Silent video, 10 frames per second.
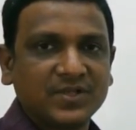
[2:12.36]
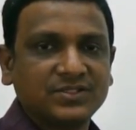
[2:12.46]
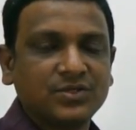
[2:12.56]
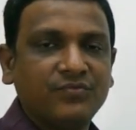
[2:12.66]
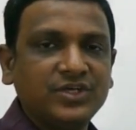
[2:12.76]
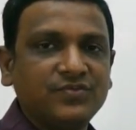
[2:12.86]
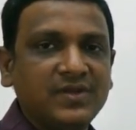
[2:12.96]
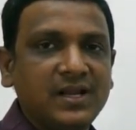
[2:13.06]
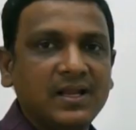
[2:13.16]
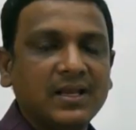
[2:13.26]
so which
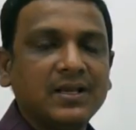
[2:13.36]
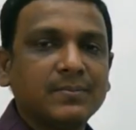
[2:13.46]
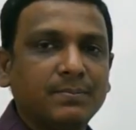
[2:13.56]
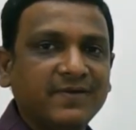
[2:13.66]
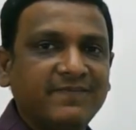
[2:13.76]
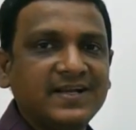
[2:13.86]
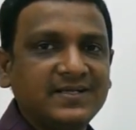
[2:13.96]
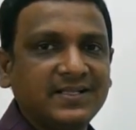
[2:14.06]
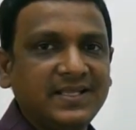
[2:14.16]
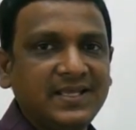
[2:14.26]
will
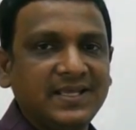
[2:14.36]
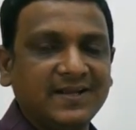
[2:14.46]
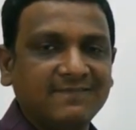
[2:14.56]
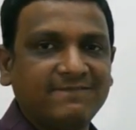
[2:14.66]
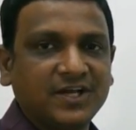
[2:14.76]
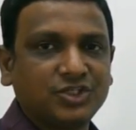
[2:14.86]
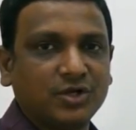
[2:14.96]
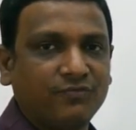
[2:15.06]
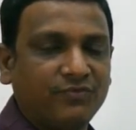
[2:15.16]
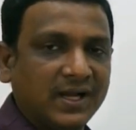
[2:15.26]
prevent the
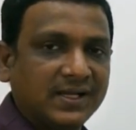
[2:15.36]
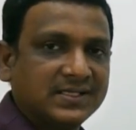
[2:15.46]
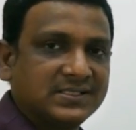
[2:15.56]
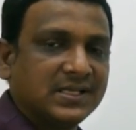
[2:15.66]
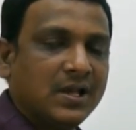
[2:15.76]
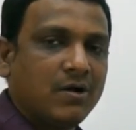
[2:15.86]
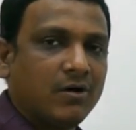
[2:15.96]
infection of fungus